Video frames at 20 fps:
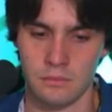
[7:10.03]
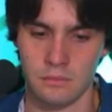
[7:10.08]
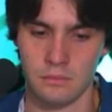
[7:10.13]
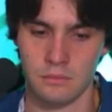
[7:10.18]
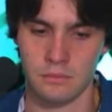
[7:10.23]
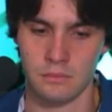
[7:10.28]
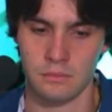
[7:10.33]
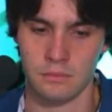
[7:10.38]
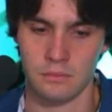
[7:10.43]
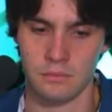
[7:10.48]

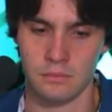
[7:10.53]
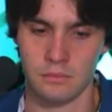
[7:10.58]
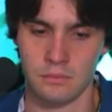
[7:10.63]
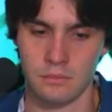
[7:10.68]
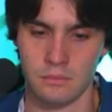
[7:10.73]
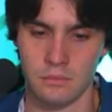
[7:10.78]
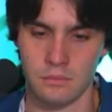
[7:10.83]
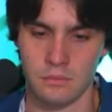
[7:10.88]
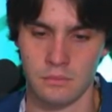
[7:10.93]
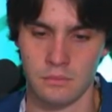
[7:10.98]

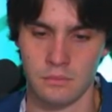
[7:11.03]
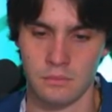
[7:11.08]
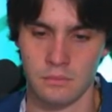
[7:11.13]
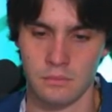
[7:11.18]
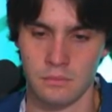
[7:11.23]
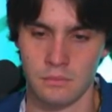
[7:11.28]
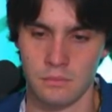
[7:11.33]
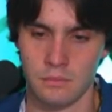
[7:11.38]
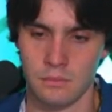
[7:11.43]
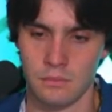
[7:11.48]

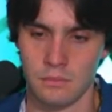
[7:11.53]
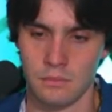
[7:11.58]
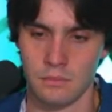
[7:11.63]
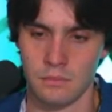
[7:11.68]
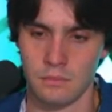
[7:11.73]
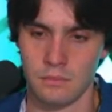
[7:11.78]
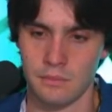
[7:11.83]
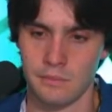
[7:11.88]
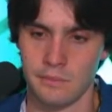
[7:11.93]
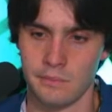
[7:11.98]

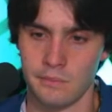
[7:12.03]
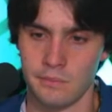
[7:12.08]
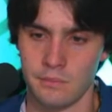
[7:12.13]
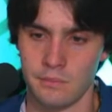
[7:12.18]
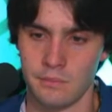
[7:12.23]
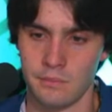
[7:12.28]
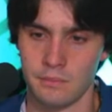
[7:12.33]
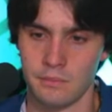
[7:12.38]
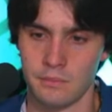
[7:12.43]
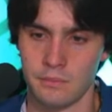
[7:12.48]

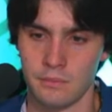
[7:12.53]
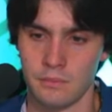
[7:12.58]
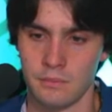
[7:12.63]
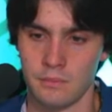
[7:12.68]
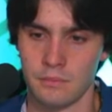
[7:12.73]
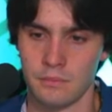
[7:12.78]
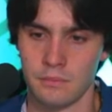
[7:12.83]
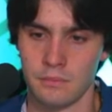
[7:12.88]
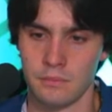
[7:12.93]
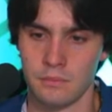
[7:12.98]

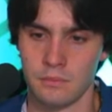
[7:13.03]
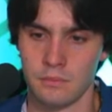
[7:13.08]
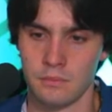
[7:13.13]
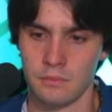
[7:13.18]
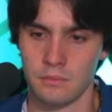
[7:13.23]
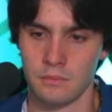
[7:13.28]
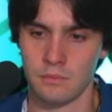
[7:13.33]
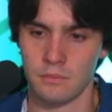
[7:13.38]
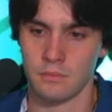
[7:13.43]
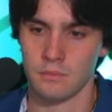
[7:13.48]

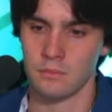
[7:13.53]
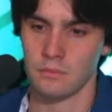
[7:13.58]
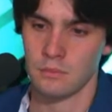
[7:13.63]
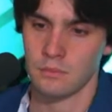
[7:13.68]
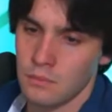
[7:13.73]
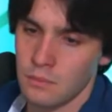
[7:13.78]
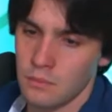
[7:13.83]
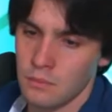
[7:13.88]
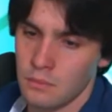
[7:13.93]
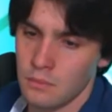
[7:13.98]

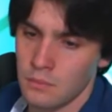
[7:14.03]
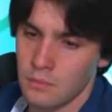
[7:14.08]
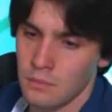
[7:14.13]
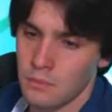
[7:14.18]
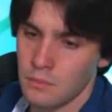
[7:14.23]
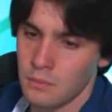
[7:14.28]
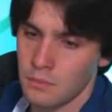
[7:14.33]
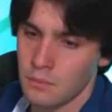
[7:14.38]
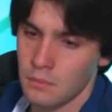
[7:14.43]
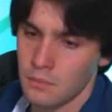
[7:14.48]

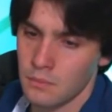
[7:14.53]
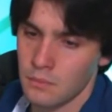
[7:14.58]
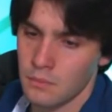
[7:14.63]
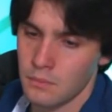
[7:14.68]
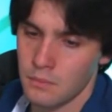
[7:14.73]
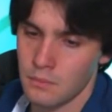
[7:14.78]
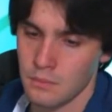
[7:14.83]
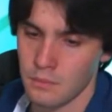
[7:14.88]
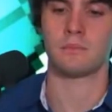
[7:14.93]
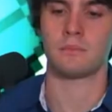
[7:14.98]

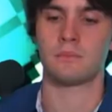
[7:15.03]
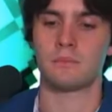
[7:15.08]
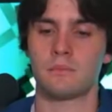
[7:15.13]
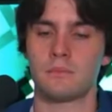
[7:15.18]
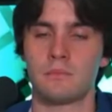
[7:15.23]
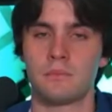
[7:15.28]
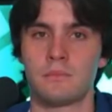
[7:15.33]
(not speaking)